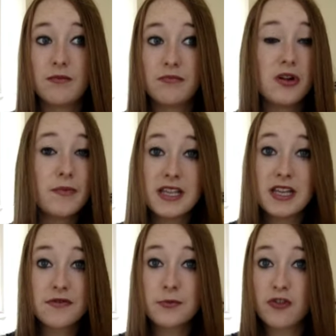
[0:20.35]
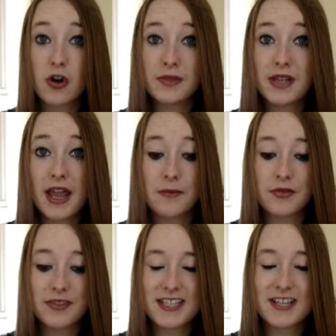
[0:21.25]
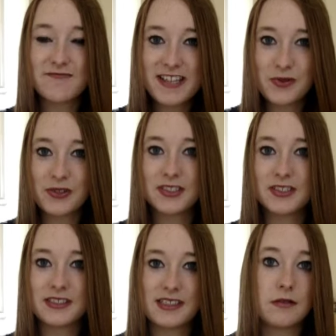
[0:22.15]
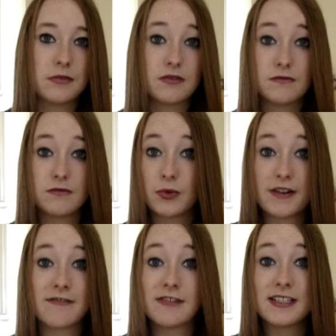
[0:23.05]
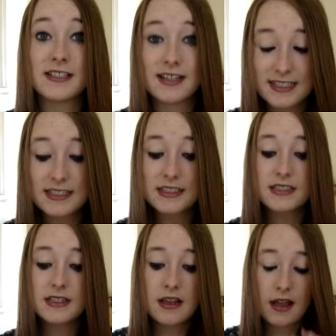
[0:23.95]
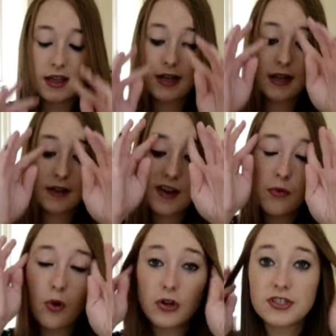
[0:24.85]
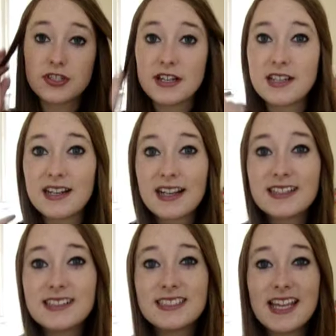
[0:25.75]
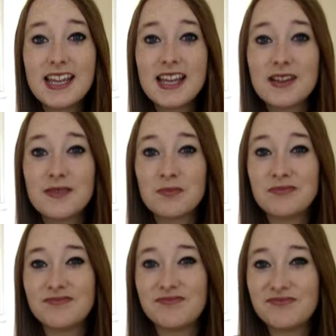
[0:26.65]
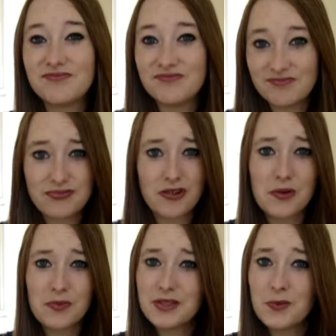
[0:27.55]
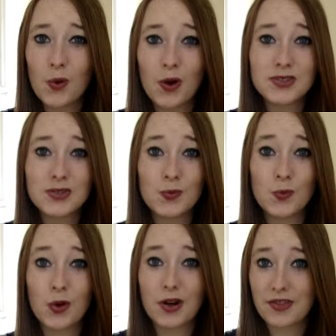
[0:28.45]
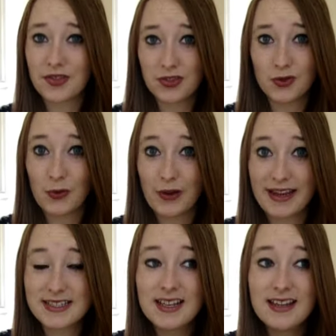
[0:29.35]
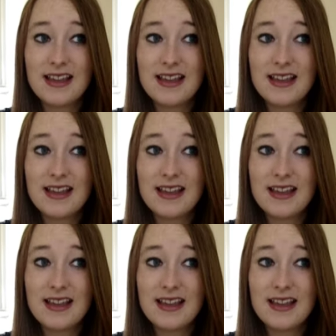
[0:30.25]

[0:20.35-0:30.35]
not many of them draw me in, but this I really wanted to see, but for whatever reason I didn't. And I've now watched it, and I can say it probably wasn't worth the wait.